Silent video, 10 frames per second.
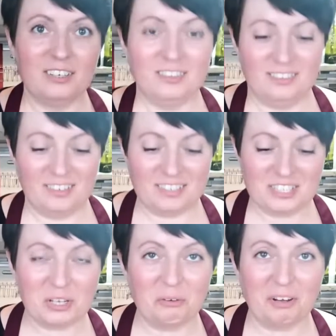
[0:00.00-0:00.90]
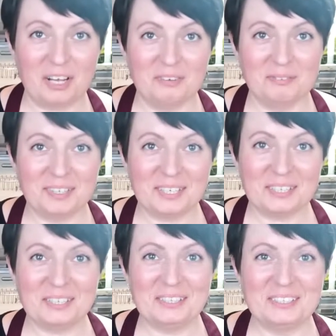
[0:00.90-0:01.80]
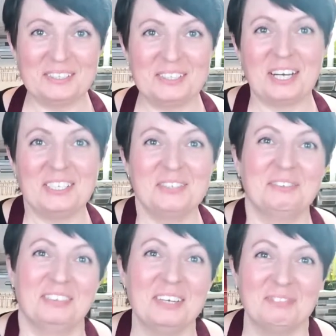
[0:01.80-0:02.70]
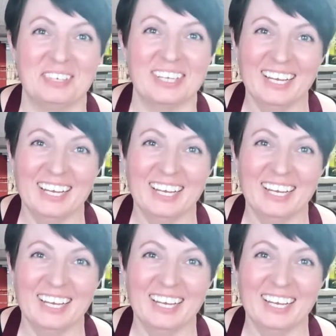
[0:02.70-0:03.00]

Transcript: So I'm gonna try to flip it.